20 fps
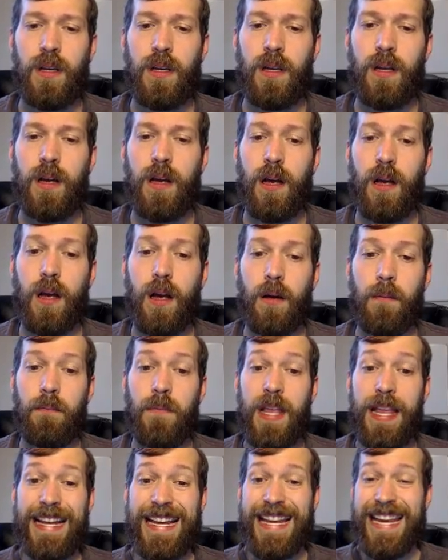And
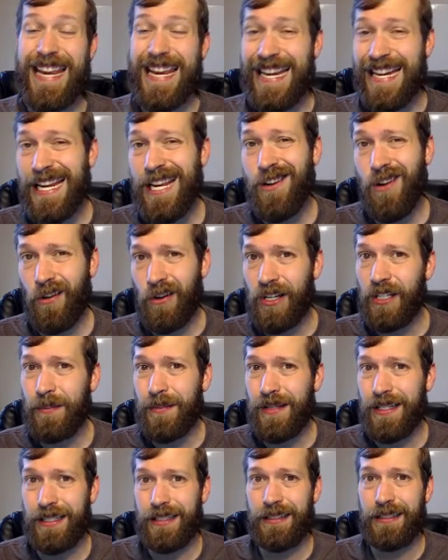any
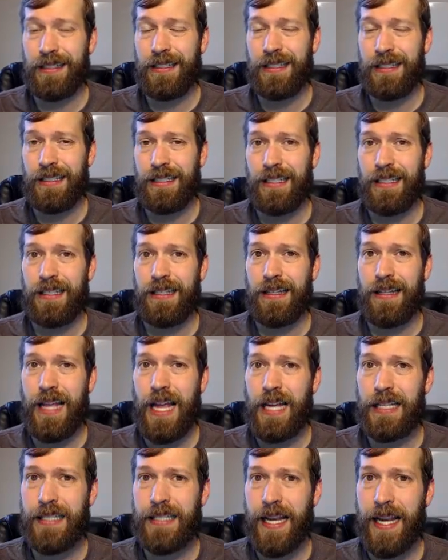argument
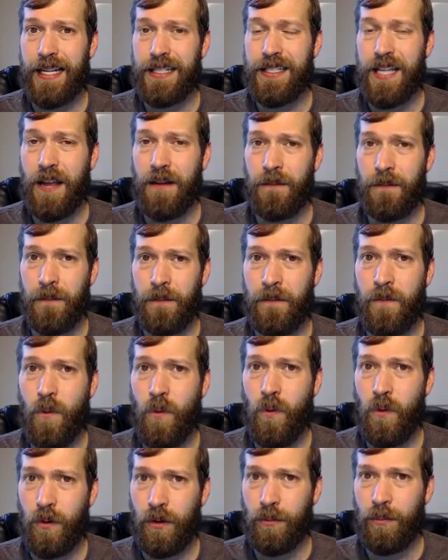that takes that
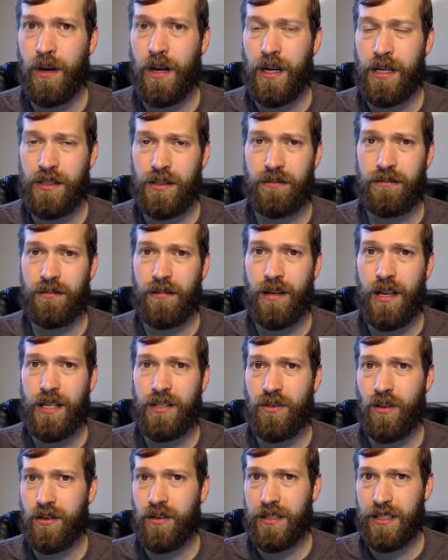form, as
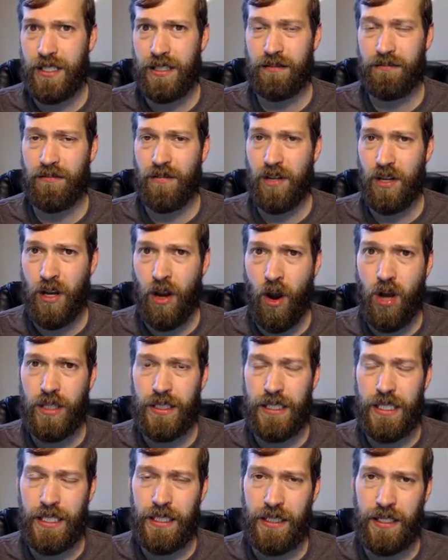long as the
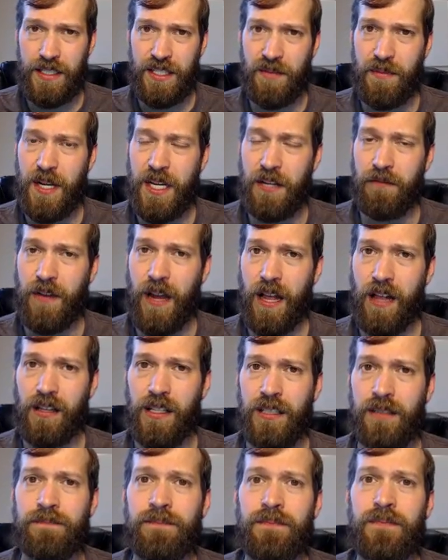content doesn't make it valid,
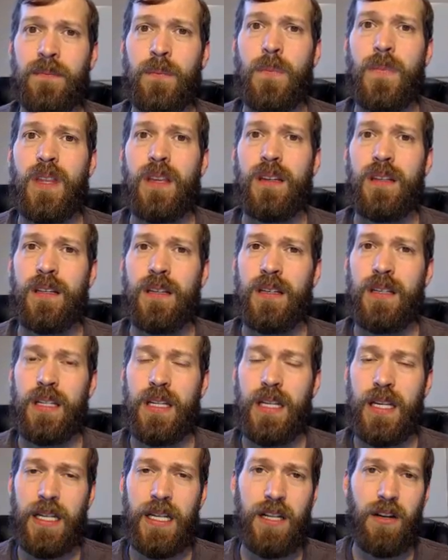
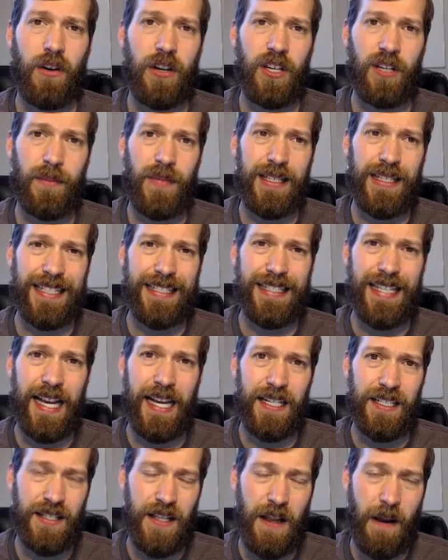any argument that
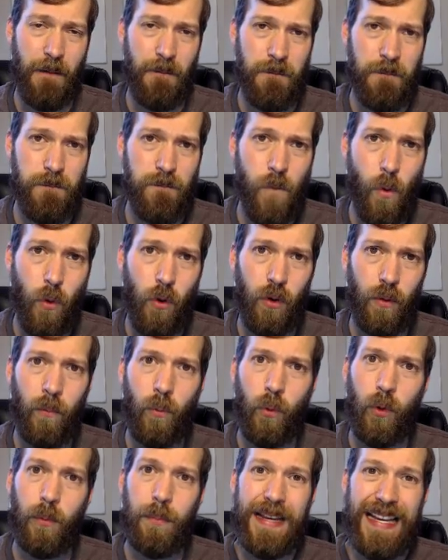takes that form
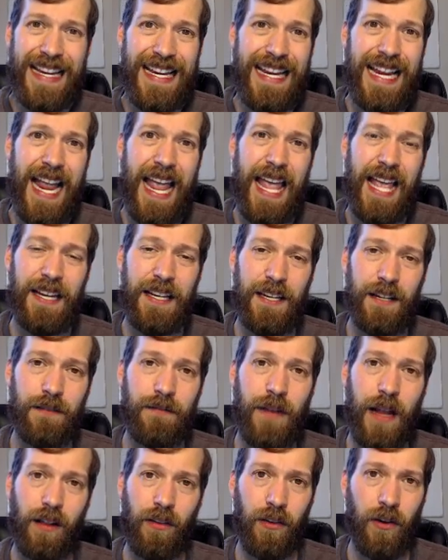will be an
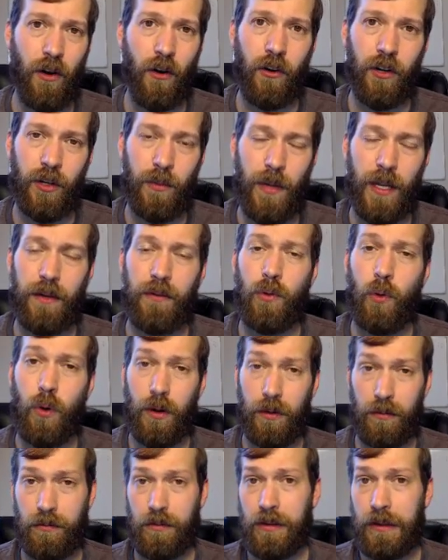invalid argument, or
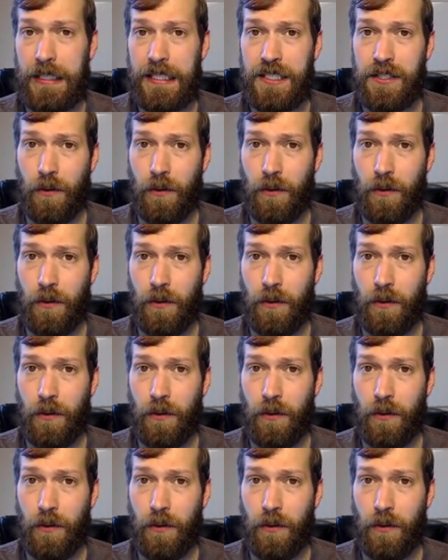at least a